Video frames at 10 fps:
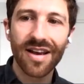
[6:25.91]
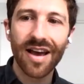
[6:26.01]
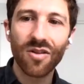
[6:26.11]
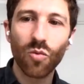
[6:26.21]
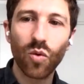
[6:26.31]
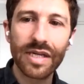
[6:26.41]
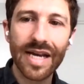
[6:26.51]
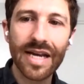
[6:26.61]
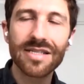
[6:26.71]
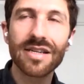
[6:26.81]
And we
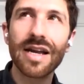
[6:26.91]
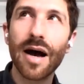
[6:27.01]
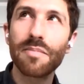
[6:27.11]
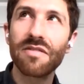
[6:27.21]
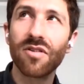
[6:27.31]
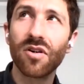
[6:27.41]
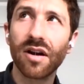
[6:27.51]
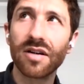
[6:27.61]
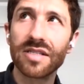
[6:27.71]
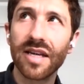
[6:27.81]
tend to not be
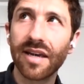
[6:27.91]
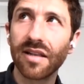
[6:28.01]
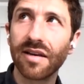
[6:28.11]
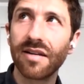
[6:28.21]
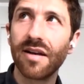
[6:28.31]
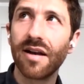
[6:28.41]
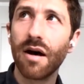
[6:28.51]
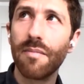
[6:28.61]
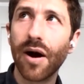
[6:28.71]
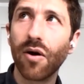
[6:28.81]
very articulate
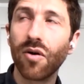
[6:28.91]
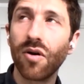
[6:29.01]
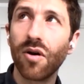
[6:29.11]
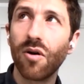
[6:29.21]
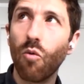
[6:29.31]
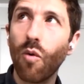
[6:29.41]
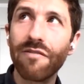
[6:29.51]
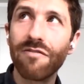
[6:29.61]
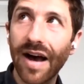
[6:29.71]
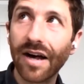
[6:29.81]
about
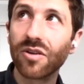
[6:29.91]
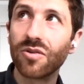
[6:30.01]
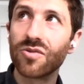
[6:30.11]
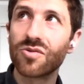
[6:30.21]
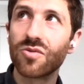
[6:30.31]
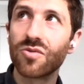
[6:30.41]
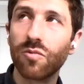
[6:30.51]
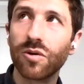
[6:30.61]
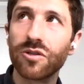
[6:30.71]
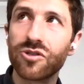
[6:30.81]
what values we
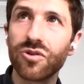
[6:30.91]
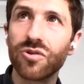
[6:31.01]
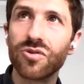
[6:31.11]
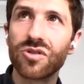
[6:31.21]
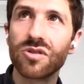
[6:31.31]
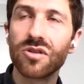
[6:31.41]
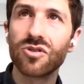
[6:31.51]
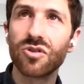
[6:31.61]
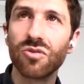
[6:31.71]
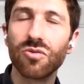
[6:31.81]
would choose
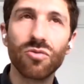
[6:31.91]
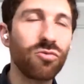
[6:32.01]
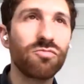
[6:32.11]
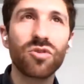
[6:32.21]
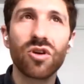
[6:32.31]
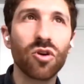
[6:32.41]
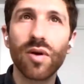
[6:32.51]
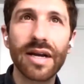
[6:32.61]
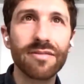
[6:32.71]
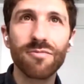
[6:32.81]
to
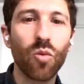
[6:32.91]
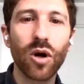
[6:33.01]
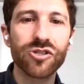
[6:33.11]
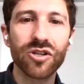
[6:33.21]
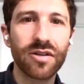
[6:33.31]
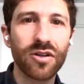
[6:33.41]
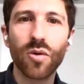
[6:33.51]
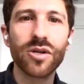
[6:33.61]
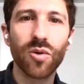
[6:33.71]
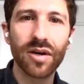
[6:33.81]
curate what should go
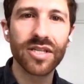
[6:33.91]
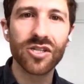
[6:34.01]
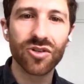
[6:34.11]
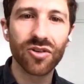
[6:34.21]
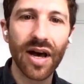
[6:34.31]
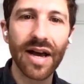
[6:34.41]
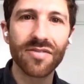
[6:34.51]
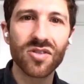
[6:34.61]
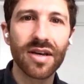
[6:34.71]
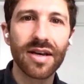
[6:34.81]
into our attentional
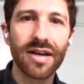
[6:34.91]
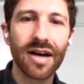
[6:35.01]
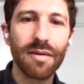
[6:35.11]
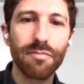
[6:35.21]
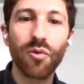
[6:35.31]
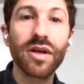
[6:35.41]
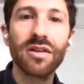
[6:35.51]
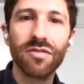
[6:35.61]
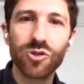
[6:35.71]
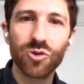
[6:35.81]
lives, um, both
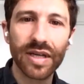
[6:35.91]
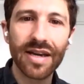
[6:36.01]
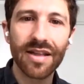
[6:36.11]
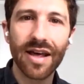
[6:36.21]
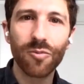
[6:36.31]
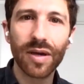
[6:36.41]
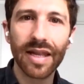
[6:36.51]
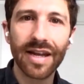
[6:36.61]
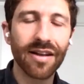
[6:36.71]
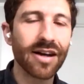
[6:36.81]
individually in that we
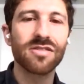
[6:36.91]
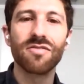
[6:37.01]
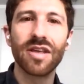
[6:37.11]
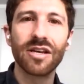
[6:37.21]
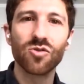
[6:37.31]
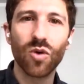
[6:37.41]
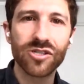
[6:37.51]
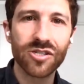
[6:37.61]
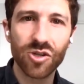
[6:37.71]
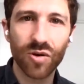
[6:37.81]
let lots of things
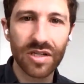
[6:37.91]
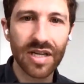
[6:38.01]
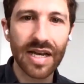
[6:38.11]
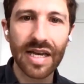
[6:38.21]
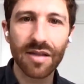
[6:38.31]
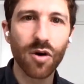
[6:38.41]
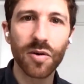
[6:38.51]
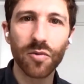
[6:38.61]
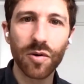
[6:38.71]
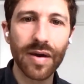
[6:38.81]
rush into our psyche the
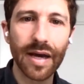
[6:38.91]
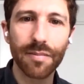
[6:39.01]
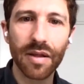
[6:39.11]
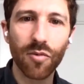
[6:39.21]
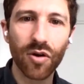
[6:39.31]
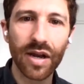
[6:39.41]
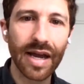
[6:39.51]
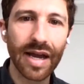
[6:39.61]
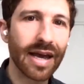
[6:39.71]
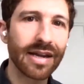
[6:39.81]
moment we wake up in the
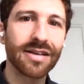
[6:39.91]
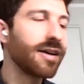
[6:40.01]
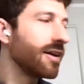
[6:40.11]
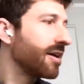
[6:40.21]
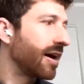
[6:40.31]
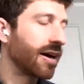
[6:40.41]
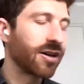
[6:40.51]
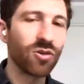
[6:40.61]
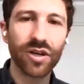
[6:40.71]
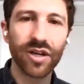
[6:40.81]
morning and uh,
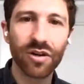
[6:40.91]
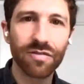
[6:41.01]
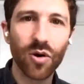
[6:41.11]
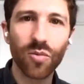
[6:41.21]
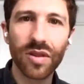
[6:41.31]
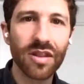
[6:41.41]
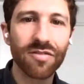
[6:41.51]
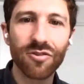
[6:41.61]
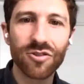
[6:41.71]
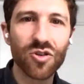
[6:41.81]
you look at your phone within the
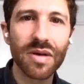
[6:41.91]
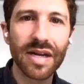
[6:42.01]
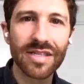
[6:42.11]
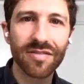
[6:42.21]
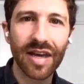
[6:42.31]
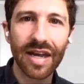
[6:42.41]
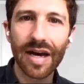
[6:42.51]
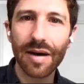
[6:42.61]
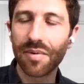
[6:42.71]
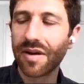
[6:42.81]
first two minutes of getting
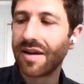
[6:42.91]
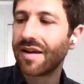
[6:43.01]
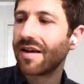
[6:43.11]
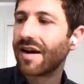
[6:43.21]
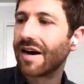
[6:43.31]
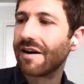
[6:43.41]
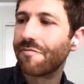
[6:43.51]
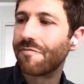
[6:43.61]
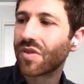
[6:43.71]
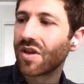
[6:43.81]
up,
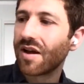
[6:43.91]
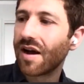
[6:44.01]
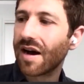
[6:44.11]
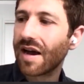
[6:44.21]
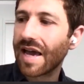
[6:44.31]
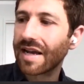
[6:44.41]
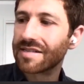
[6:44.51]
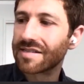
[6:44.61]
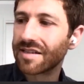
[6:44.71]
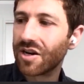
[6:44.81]
um, uh,
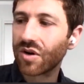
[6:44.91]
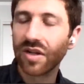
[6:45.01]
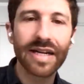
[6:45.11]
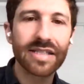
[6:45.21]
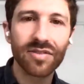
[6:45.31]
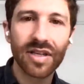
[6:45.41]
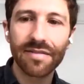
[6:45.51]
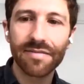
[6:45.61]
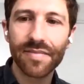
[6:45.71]
and you know collectively